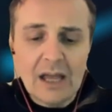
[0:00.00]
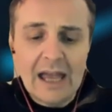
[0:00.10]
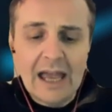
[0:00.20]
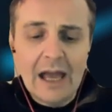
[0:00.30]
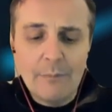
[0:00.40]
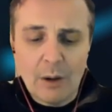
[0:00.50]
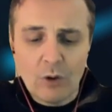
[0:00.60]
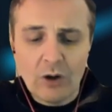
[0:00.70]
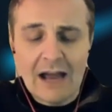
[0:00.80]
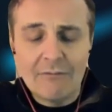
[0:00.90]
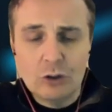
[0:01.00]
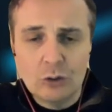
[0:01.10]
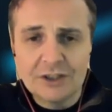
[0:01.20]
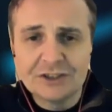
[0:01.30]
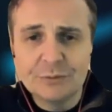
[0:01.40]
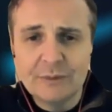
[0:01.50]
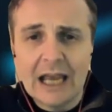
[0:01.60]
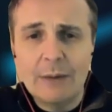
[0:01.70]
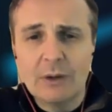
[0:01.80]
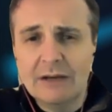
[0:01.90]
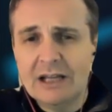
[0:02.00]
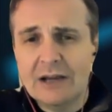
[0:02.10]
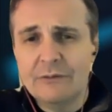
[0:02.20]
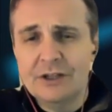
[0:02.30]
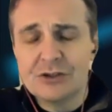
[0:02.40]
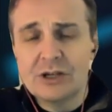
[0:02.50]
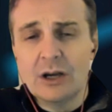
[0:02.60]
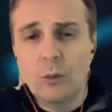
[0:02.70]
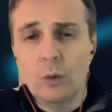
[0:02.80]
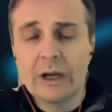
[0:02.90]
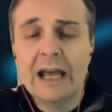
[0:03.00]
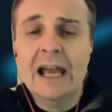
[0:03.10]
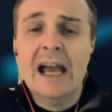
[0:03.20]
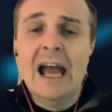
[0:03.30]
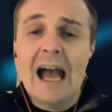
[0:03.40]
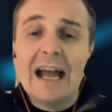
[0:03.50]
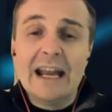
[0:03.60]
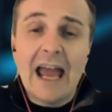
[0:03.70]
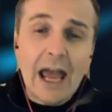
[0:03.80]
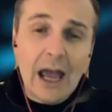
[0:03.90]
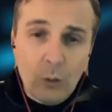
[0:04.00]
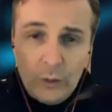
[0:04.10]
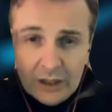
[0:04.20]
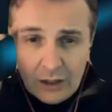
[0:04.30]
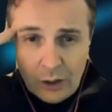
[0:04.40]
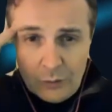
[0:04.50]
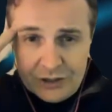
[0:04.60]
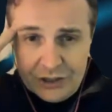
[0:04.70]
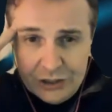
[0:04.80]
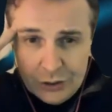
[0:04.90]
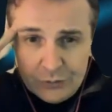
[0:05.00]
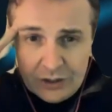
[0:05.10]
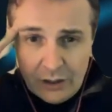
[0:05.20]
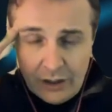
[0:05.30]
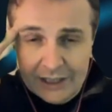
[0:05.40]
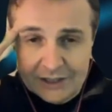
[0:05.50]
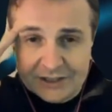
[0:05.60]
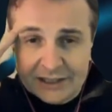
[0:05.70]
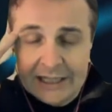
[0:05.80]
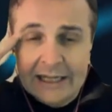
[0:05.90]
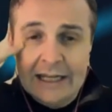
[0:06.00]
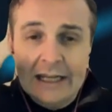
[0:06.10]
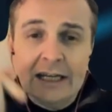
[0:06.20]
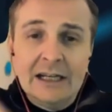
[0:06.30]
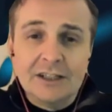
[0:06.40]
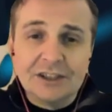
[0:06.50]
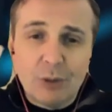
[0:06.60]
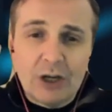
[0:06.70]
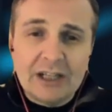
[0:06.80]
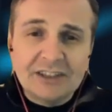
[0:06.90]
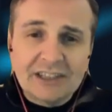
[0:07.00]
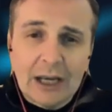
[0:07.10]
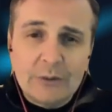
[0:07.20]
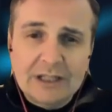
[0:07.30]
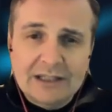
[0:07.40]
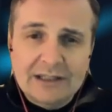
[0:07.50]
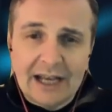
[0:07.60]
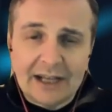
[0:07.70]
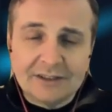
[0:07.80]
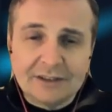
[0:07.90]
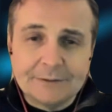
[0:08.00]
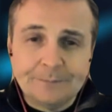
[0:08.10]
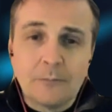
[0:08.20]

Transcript: and we're going to have a look at some gameplay of the FV301 and how we are going to utilize the spotting and scouting indexes,